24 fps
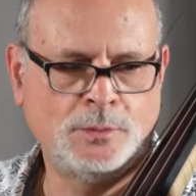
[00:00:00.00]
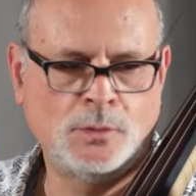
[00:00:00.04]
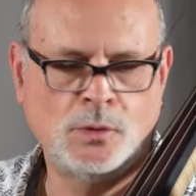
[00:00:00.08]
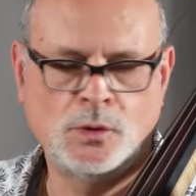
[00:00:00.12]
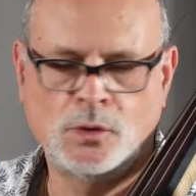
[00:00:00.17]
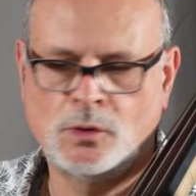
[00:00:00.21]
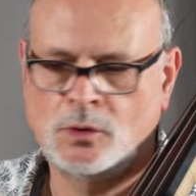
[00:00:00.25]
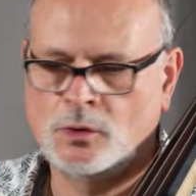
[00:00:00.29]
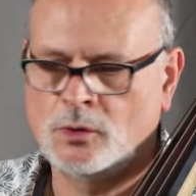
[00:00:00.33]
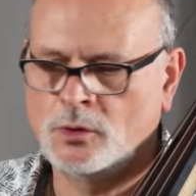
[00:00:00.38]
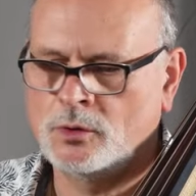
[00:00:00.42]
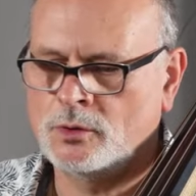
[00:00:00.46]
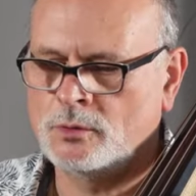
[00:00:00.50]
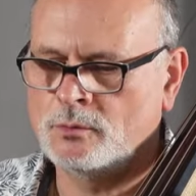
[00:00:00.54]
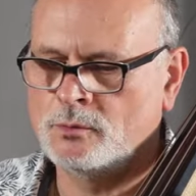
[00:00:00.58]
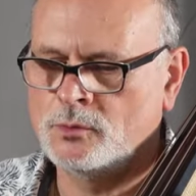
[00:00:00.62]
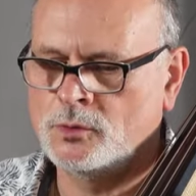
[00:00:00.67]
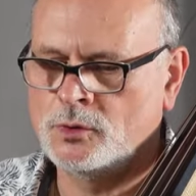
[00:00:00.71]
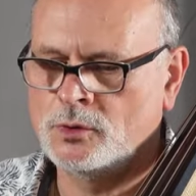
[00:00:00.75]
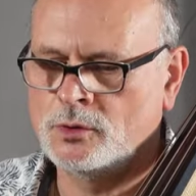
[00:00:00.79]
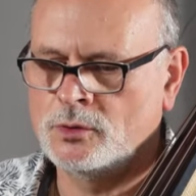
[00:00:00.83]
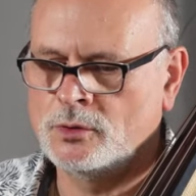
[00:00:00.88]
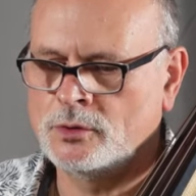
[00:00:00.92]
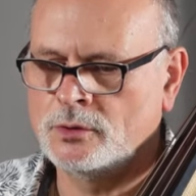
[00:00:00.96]
more
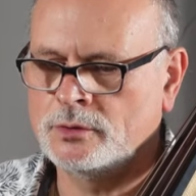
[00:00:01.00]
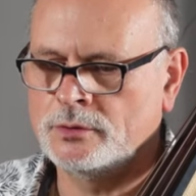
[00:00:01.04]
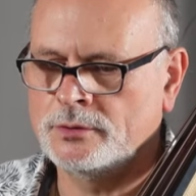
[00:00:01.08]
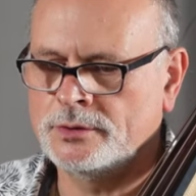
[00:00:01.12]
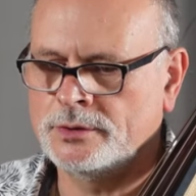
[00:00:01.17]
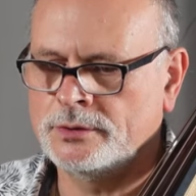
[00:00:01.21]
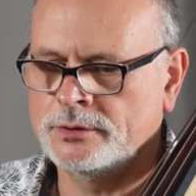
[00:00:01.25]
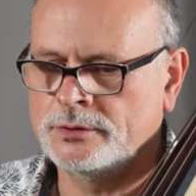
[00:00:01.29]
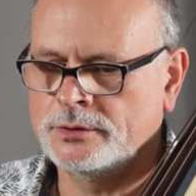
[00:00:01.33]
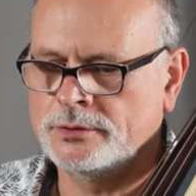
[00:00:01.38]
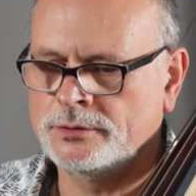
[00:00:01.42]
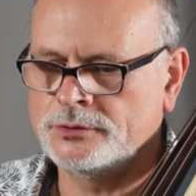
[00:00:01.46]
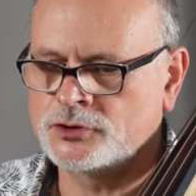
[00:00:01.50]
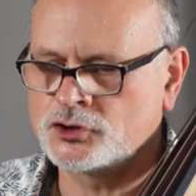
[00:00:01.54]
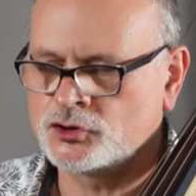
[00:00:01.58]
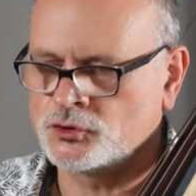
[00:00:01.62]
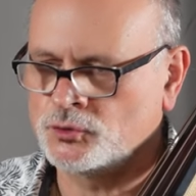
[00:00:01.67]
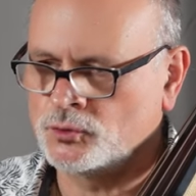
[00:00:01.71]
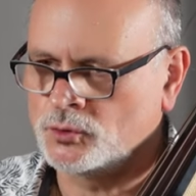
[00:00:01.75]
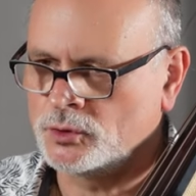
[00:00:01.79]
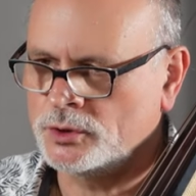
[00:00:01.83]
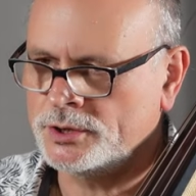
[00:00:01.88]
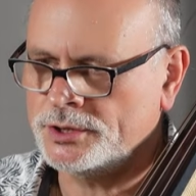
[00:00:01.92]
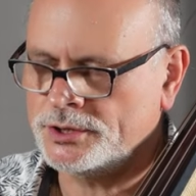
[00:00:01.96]
more uh,
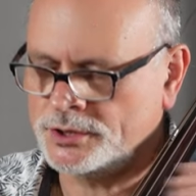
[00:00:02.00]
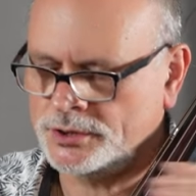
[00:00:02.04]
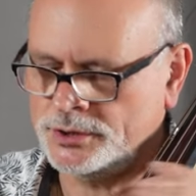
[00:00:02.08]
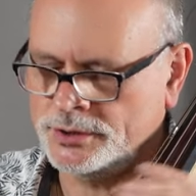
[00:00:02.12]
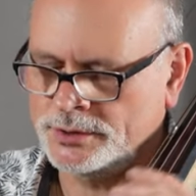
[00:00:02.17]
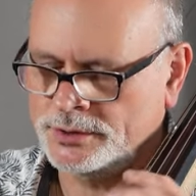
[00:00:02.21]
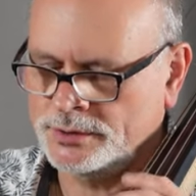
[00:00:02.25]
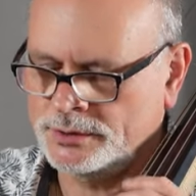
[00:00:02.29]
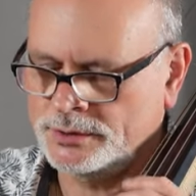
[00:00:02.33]
short